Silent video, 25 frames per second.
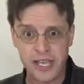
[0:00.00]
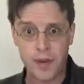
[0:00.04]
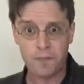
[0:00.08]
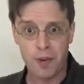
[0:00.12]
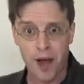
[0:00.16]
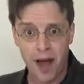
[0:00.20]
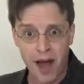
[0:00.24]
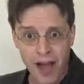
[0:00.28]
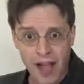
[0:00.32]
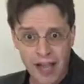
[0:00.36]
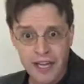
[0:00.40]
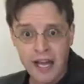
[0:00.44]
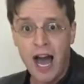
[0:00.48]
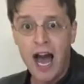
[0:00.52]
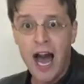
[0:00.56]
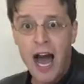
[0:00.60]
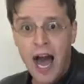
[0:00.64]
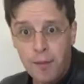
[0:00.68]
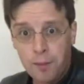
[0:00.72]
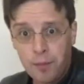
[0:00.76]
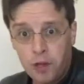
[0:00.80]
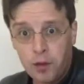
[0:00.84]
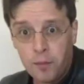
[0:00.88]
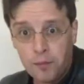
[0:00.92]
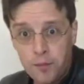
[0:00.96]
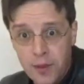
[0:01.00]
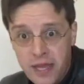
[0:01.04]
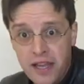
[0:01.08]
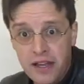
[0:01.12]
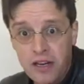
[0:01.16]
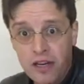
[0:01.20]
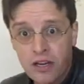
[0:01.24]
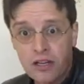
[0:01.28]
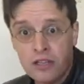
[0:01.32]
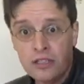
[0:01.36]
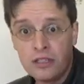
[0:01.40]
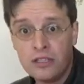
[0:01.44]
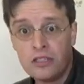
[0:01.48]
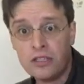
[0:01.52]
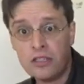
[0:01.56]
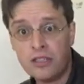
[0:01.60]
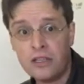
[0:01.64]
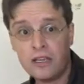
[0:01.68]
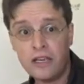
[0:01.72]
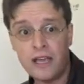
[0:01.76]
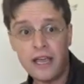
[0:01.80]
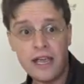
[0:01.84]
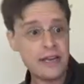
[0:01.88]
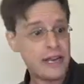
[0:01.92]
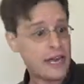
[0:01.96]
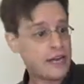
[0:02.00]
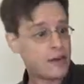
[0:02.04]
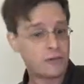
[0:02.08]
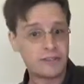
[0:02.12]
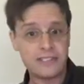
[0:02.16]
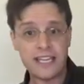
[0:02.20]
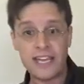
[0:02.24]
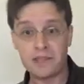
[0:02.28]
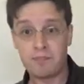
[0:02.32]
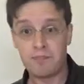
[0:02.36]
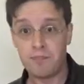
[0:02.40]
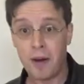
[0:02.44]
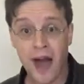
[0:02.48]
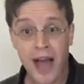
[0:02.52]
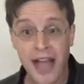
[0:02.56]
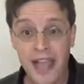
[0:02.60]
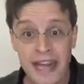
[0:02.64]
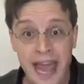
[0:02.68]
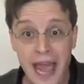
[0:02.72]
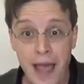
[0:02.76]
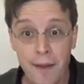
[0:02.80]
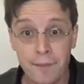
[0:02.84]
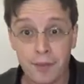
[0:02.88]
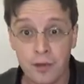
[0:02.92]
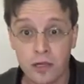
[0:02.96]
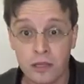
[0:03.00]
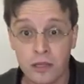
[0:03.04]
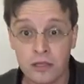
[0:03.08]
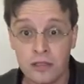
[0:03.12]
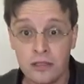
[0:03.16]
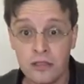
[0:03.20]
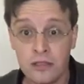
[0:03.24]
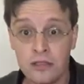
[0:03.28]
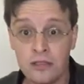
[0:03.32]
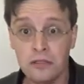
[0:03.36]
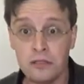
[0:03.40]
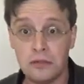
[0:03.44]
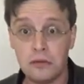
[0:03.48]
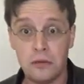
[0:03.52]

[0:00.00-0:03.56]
a pine hopple beer, and I don't taste pineapple.